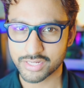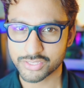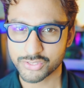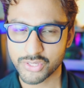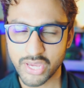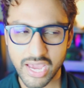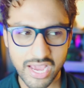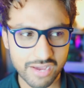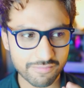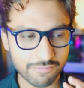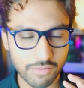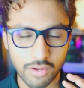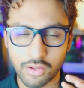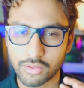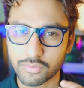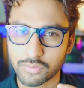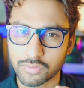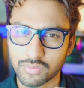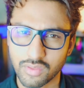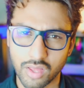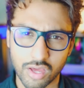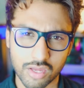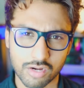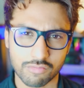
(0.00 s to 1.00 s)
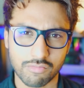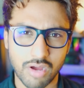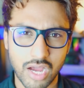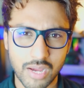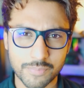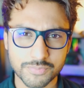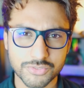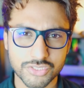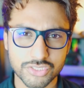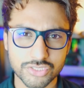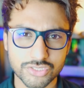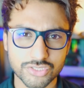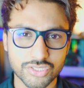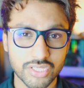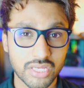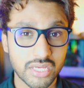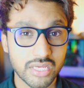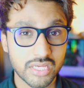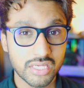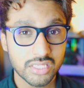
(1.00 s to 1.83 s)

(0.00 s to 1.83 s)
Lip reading: You have a lot of options.